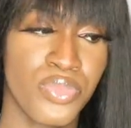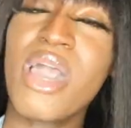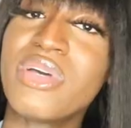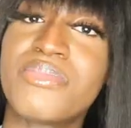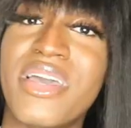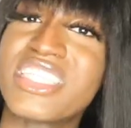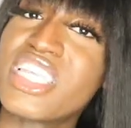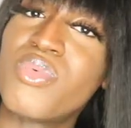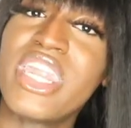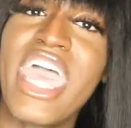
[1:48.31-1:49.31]
That was
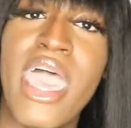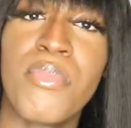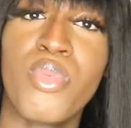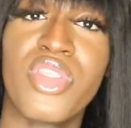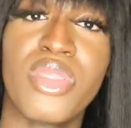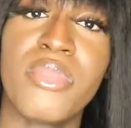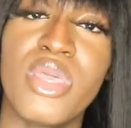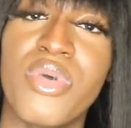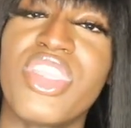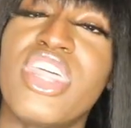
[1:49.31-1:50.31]
basically what happened with
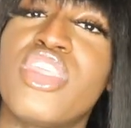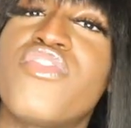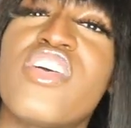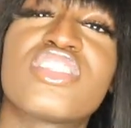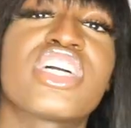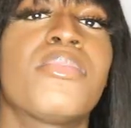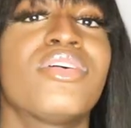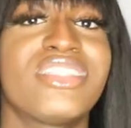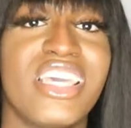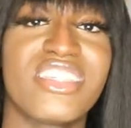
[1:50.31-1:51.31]
me within the first
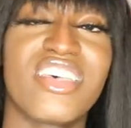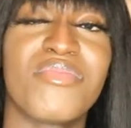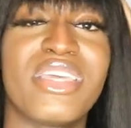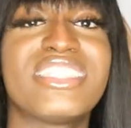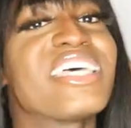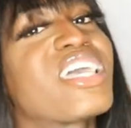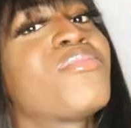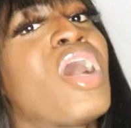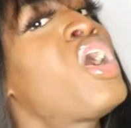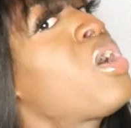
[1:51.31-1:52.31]
couple of days of me taking
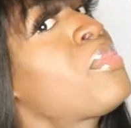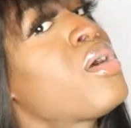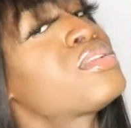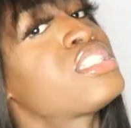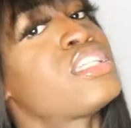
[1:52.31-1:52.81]
my hormones.